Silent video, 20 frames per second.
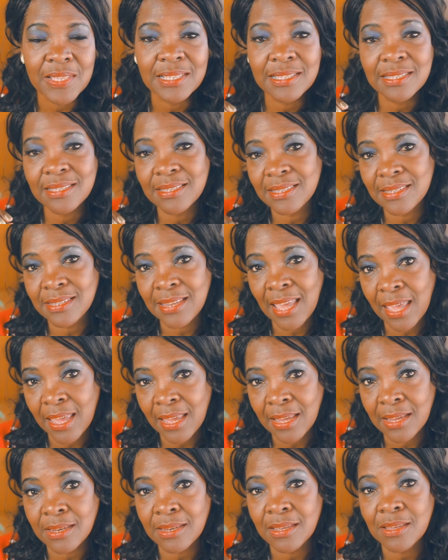
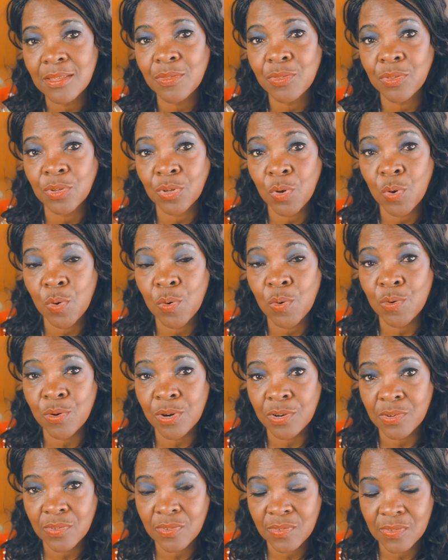stayed the
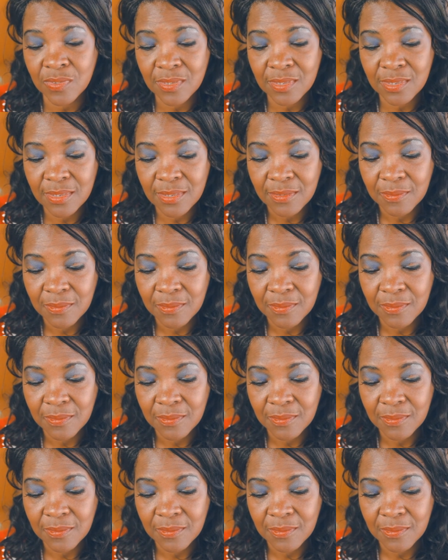course.